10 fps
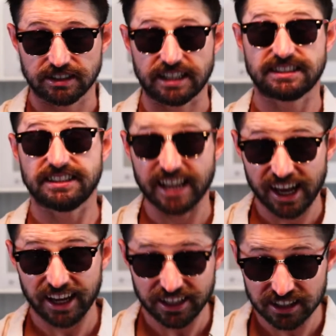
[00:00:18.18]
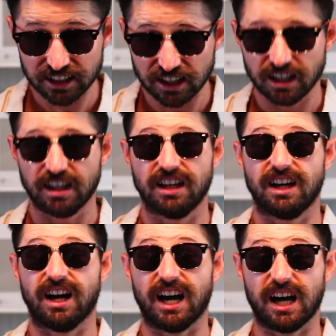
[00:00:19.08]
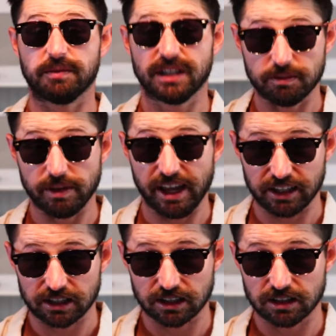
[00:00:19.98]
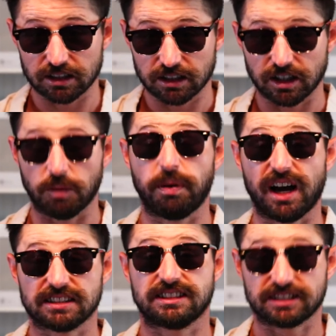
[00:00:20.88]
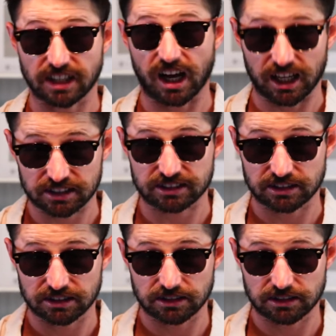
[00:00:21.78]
And today I'm gonna make a pasta sauce.